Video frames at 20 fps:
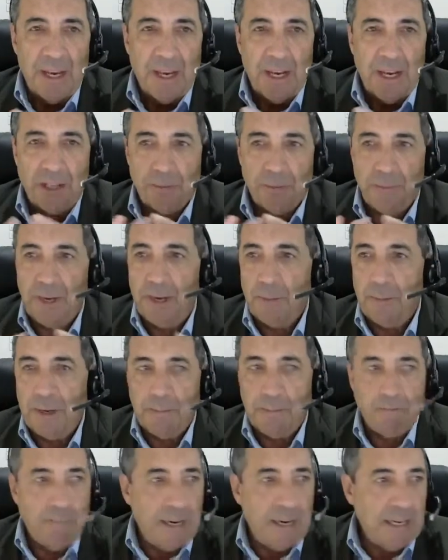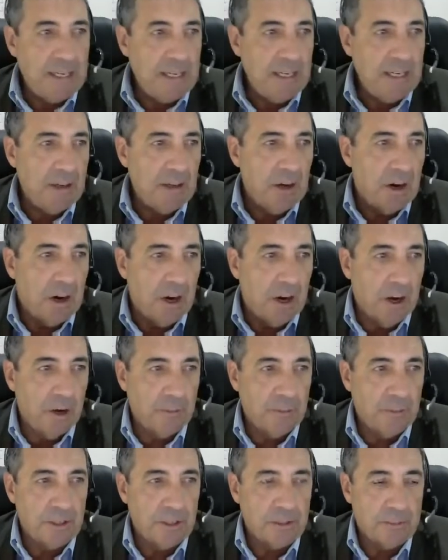It's been a bit meaty. I
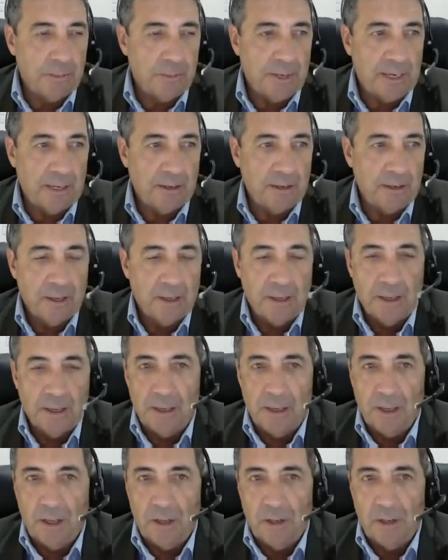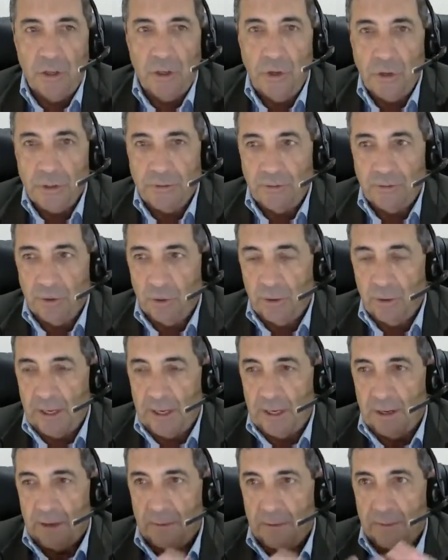hope that it's been useful
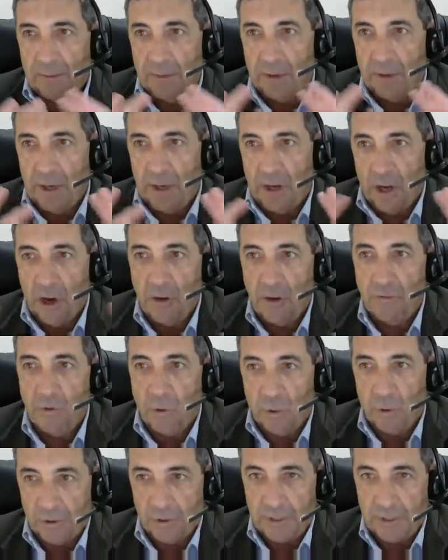in an overall